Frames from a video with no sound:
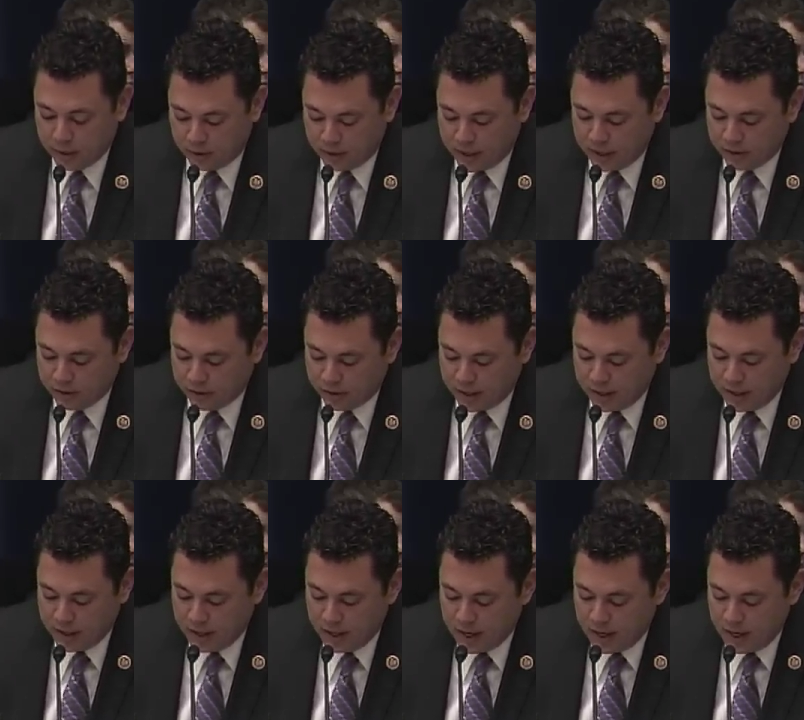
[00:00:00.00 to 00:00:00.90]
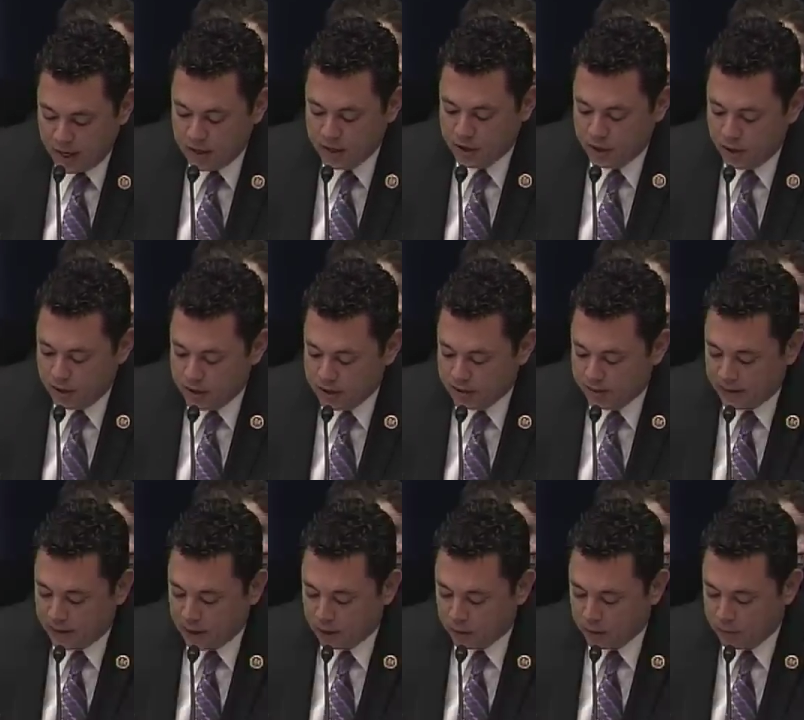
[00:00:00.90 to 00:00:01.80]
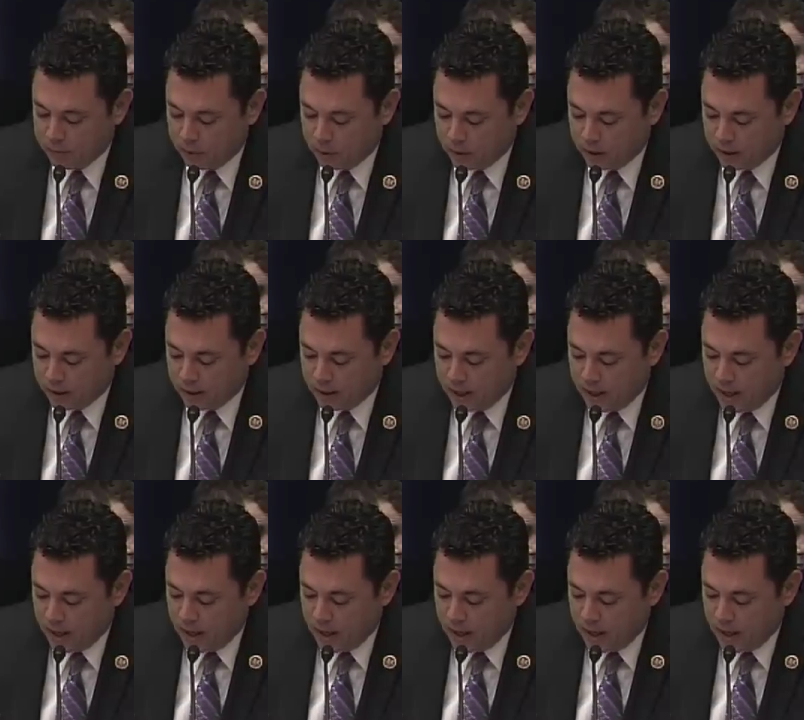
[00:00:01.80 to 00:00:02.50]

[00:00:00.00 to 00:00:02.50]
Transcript: Grant Green, issued its final report.